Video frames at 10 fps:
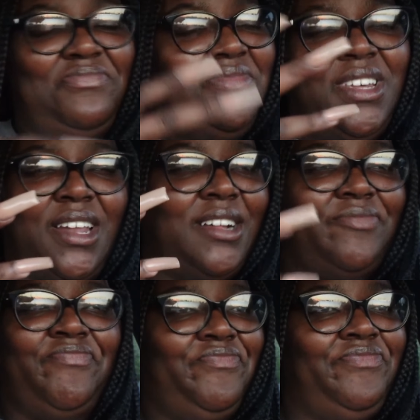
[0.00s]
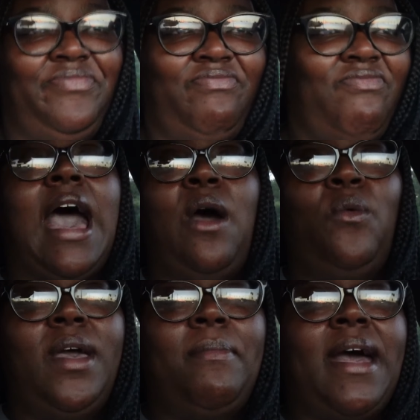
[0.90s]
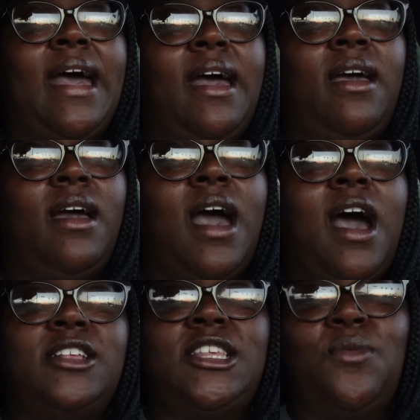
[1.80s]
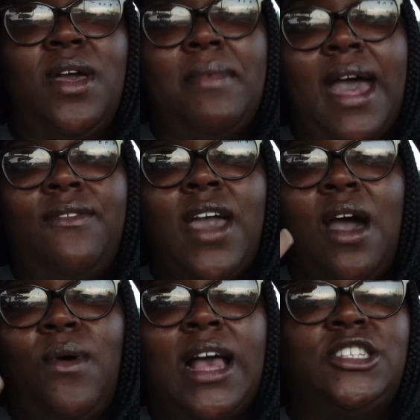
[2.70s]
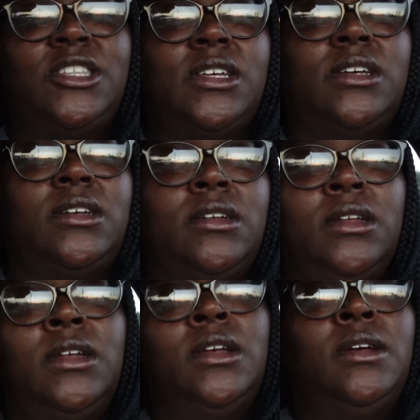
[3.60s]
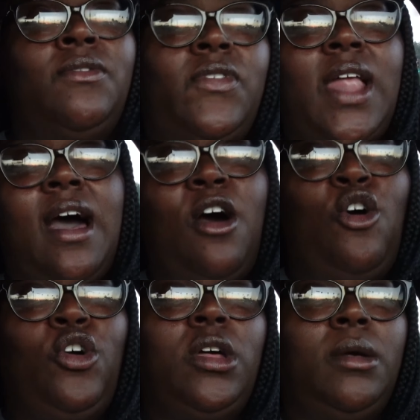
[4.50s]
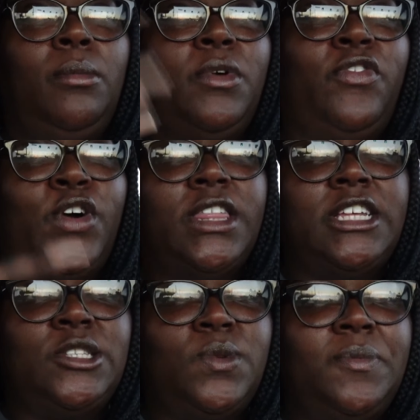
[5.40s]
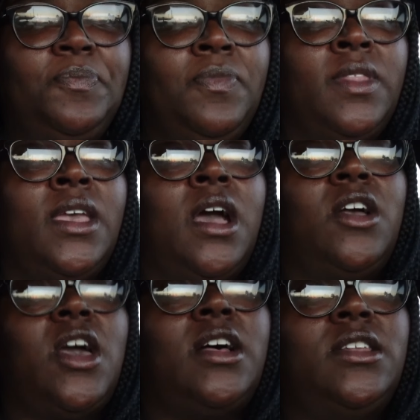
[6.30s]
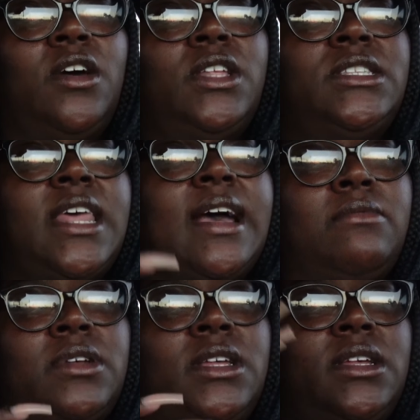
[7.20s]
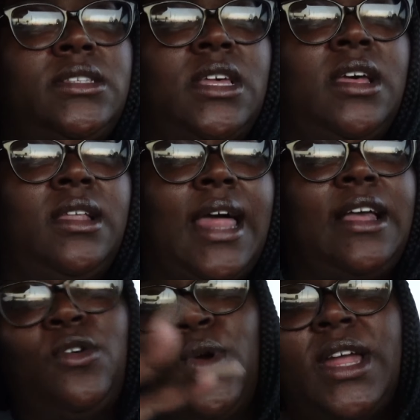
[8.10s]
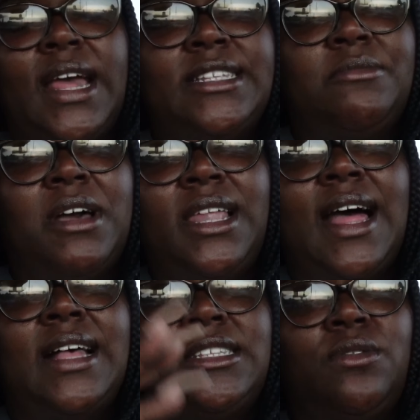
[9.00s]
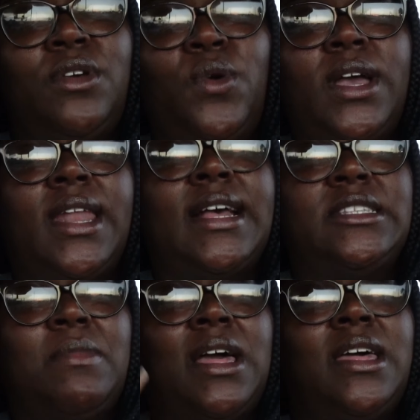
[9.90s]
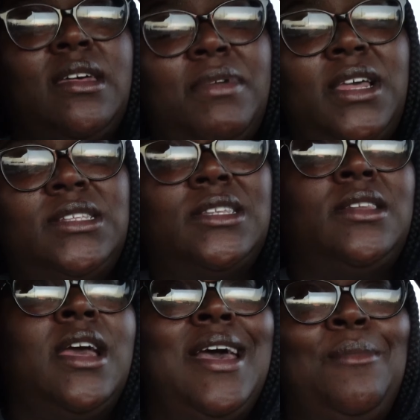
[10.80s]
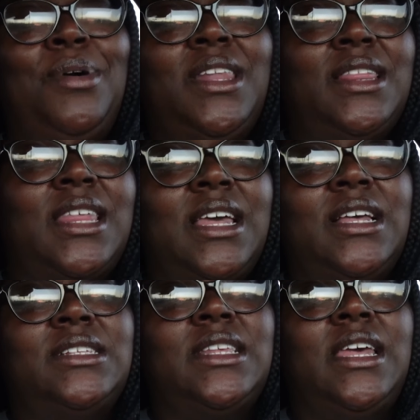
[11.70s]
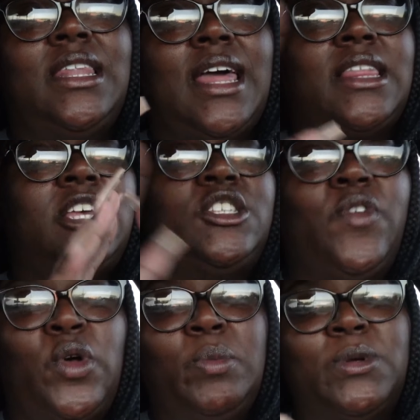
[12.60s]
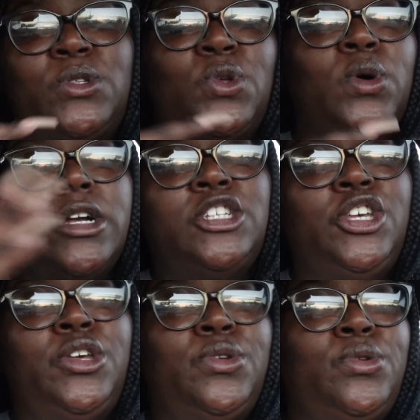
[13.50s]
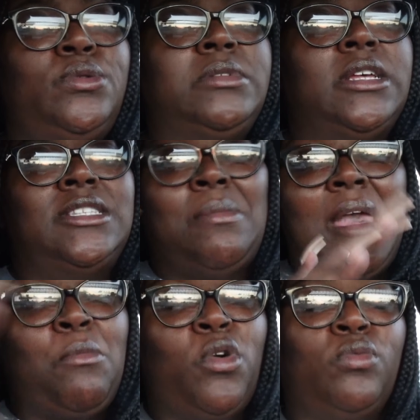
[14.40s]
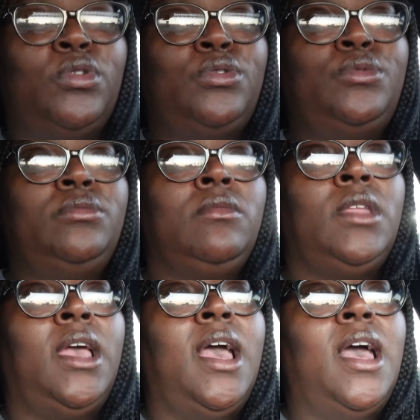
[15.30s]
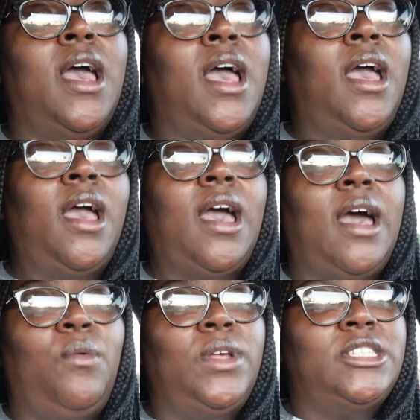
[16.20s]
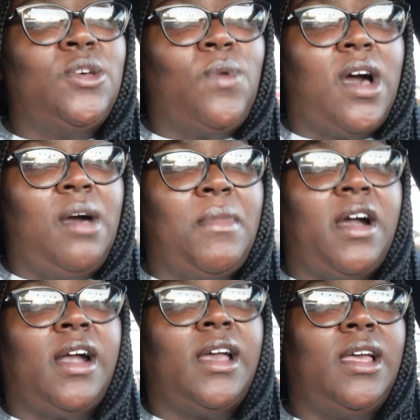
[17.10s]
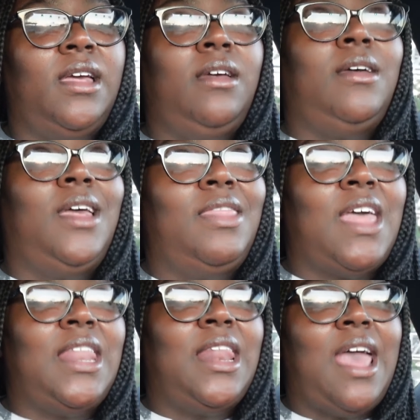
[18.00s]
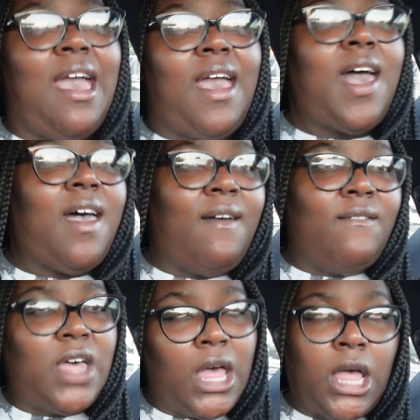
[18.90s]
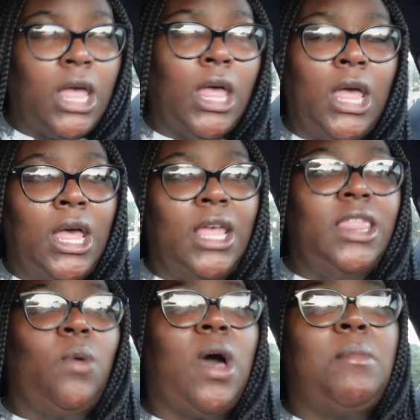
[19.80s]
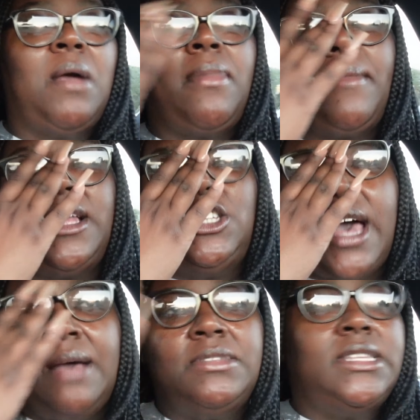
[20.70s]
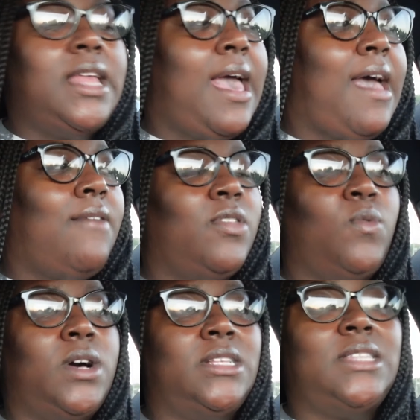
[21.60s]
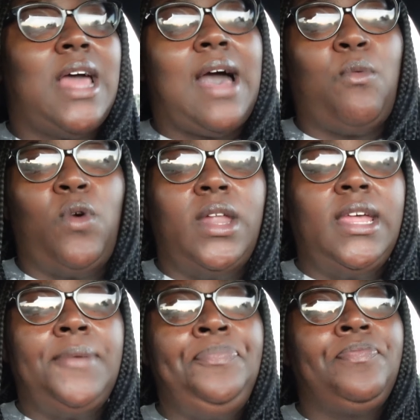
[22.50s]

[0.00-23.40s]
You know. I went by, I also went by, if y'all watched the vlog before this one, y'all noticed that I was like organizing my closet, reorganizing my cubbies, and putting things in like these foldable storage cubes to make more room. I went to Walmart and they didn't have the Walmart by my job didn't have the ones that I wanted.